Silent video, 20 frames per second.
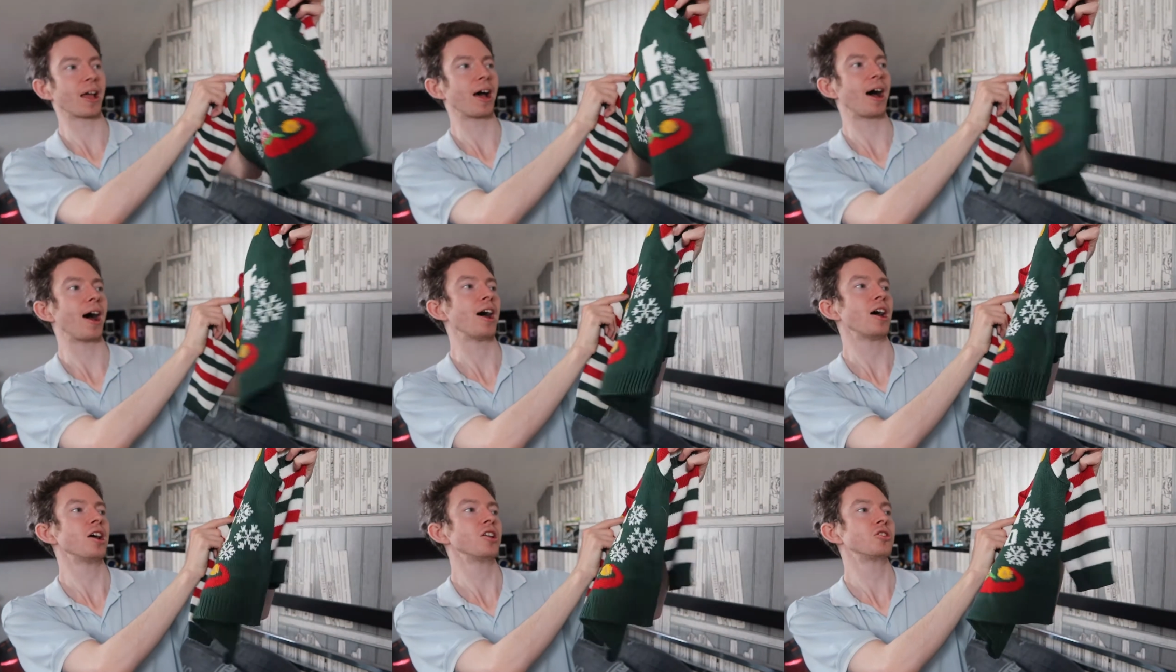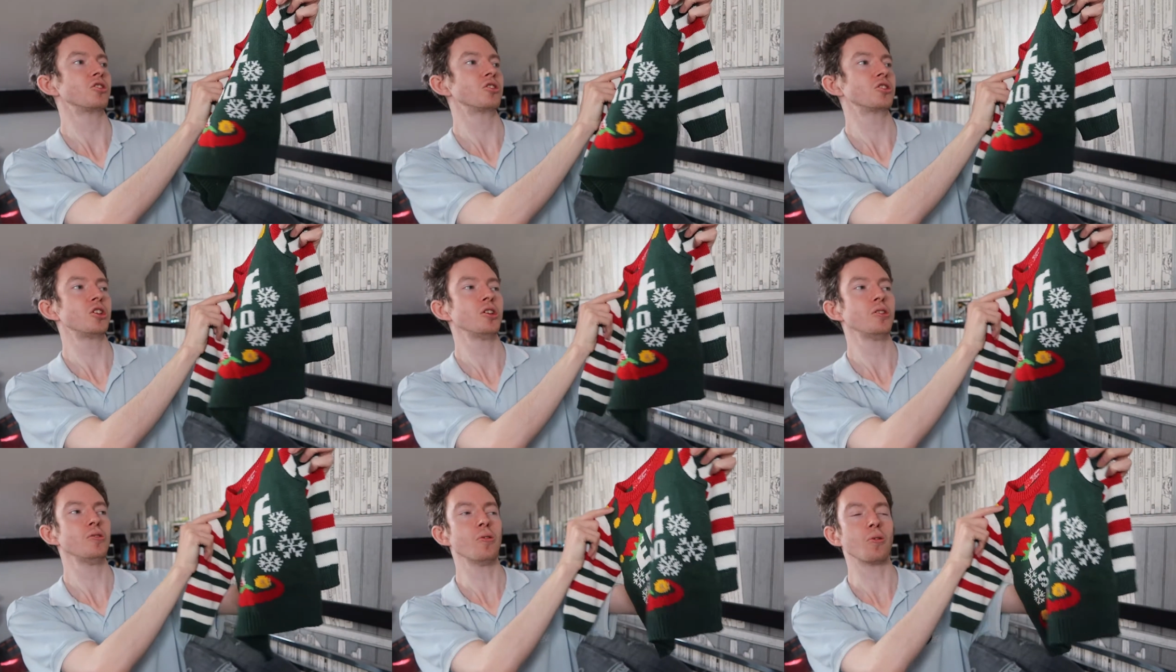A
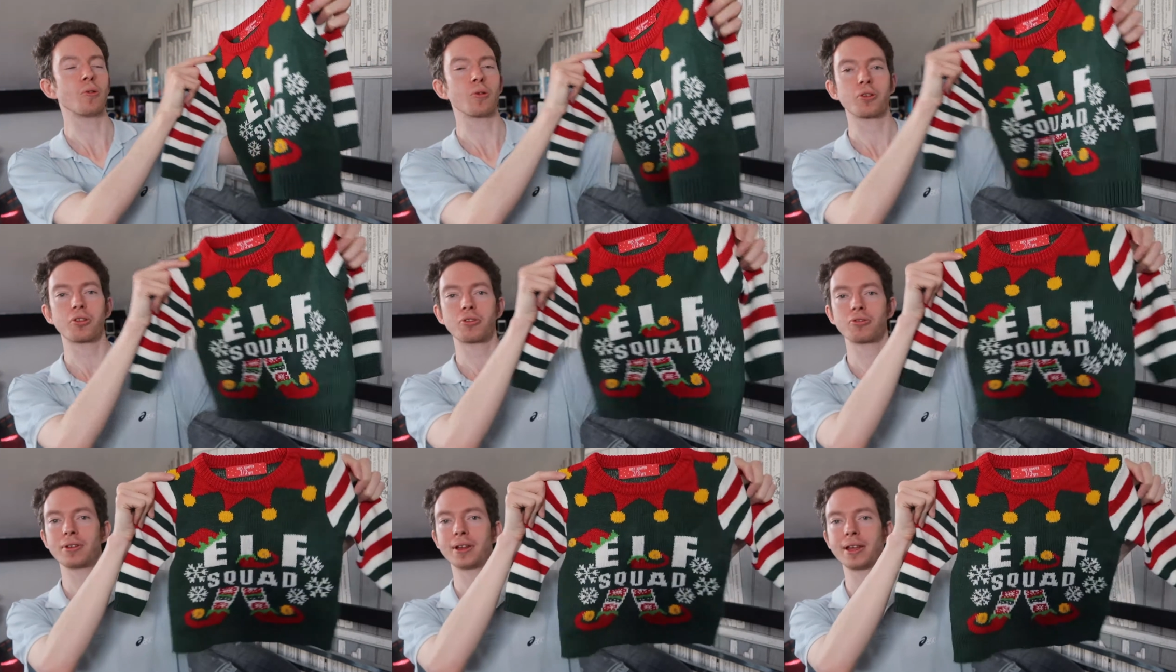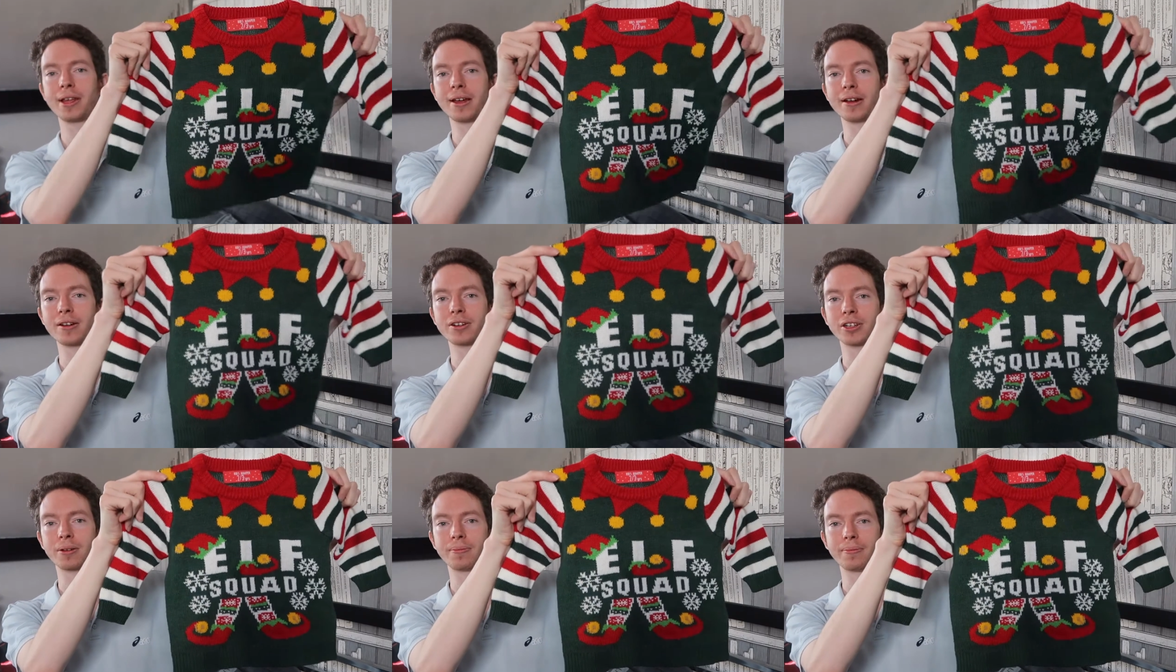2 or 3
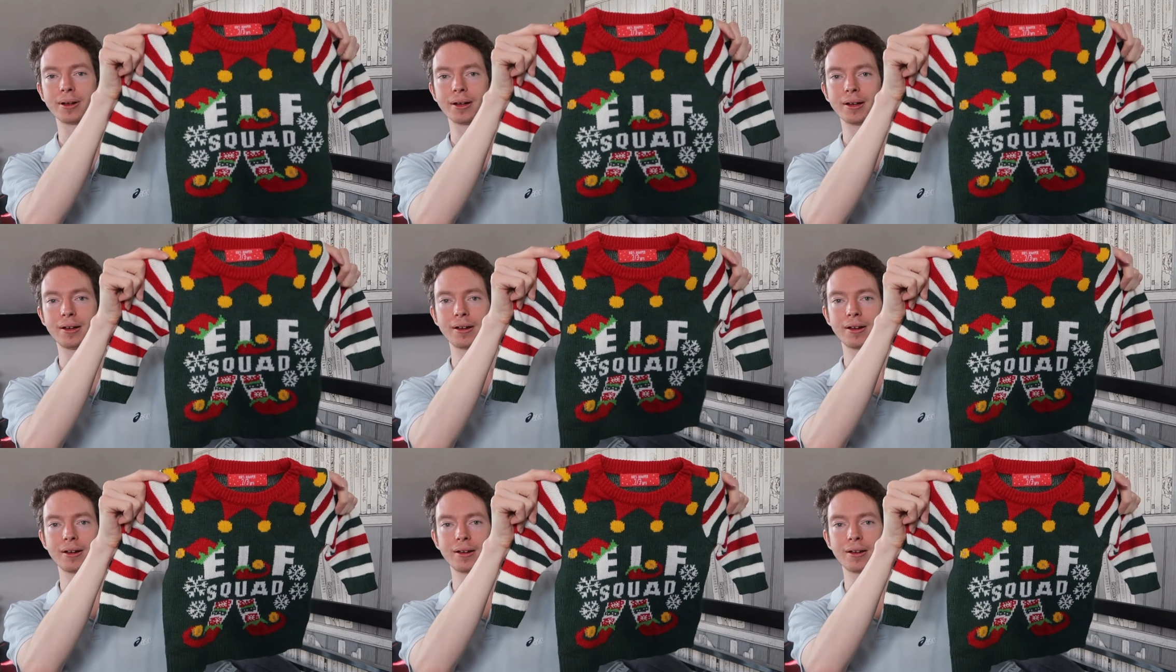year jumper.